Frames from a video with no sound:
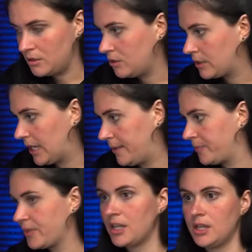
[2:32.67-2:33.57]
Okay,
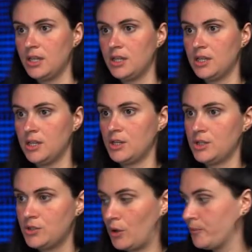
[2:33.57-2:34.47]

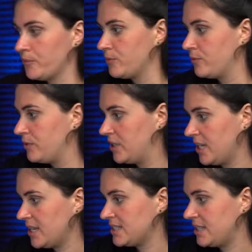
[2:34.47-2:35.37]
so the
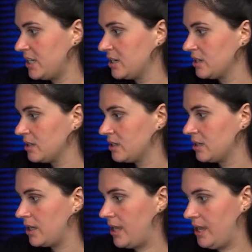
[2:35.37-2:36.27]
next thing
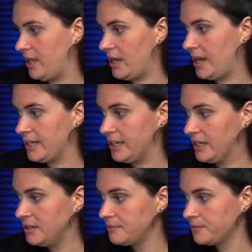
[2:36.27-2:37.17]
I
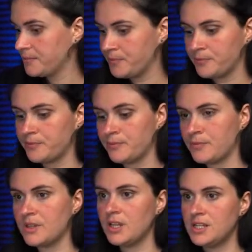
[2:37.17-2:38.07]
need
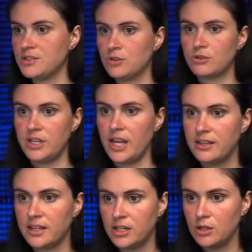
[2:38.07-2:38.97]
is to
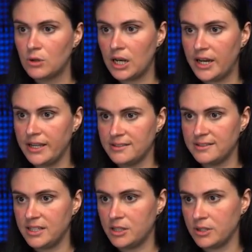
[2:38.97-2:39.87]
create a new client
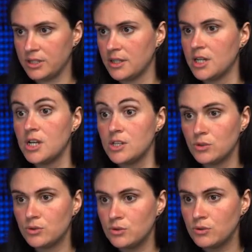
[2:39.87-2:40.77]
secret. So
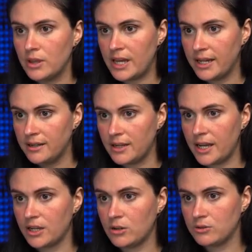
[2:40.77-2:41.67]
to do that,
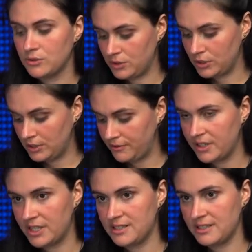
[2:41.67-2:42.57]
I go to
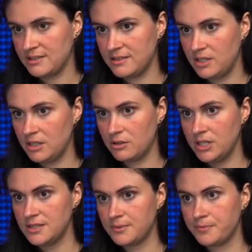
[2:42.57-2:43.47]
Certificates and Secrets,